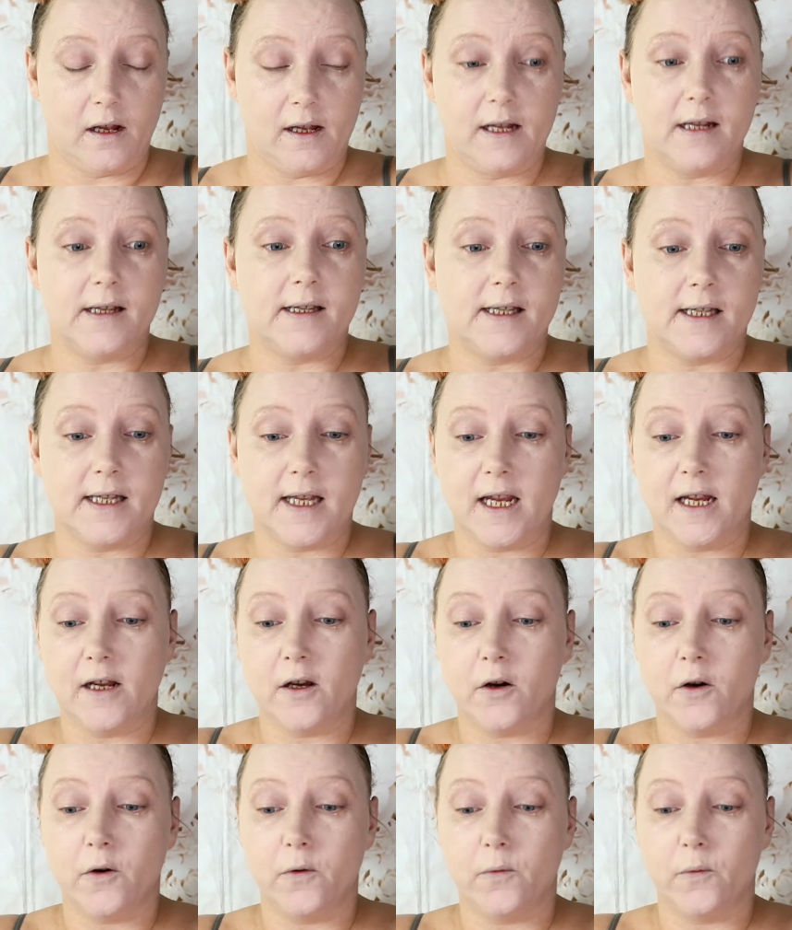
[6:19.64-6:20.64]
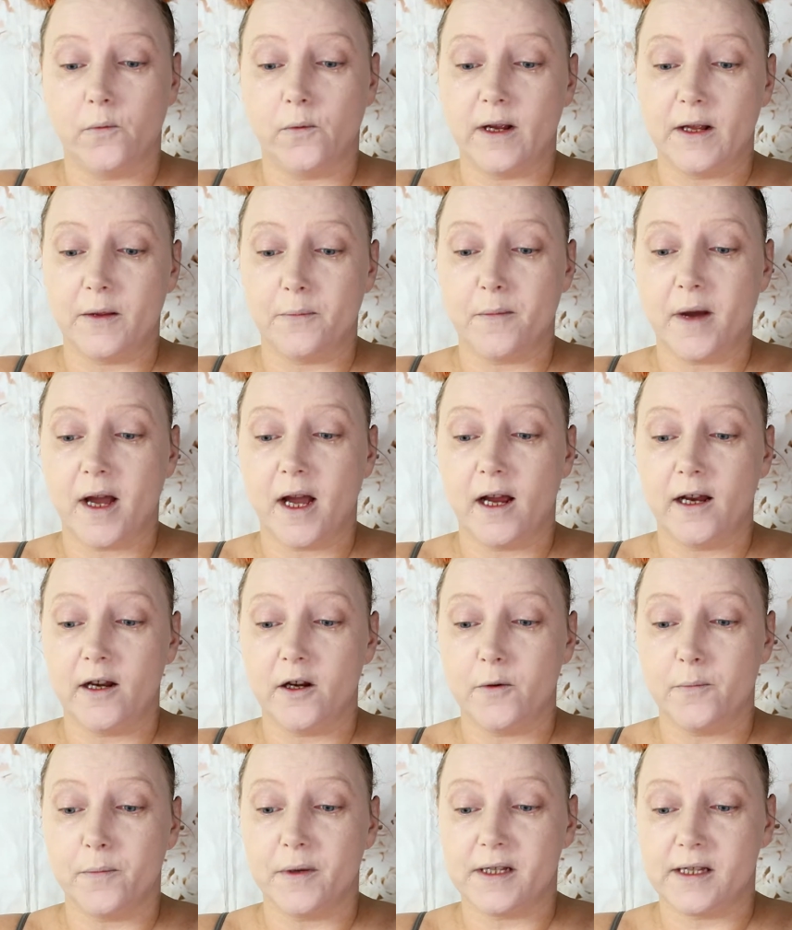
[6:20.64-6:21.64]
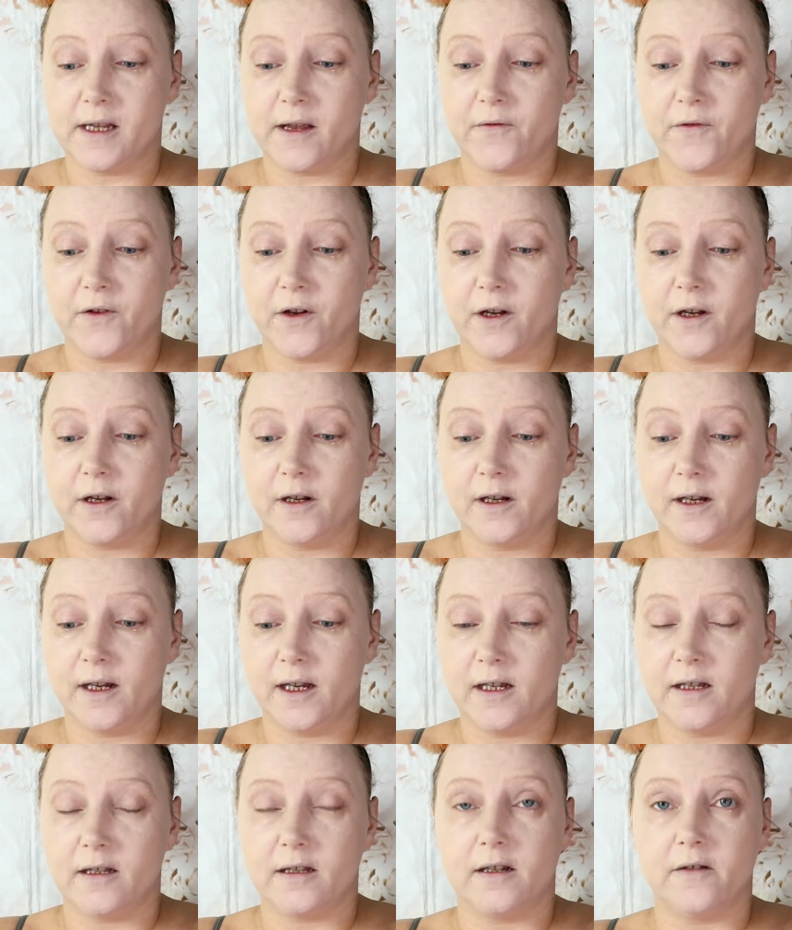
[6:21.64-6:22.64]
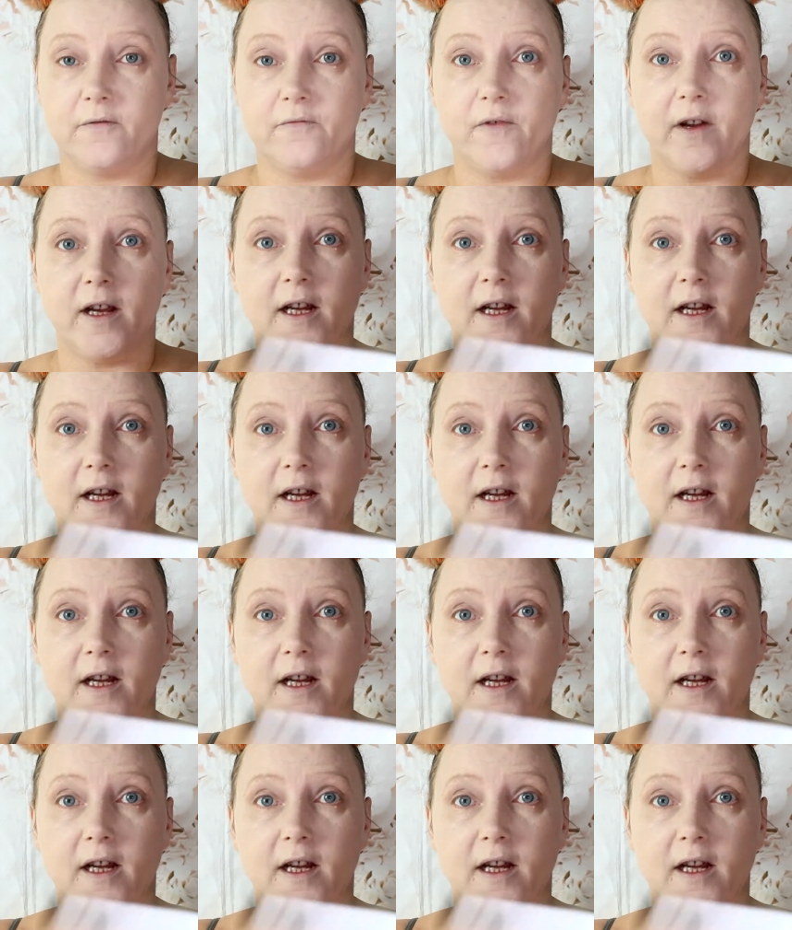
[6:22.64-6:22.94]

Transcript: conceal with my number seven Instant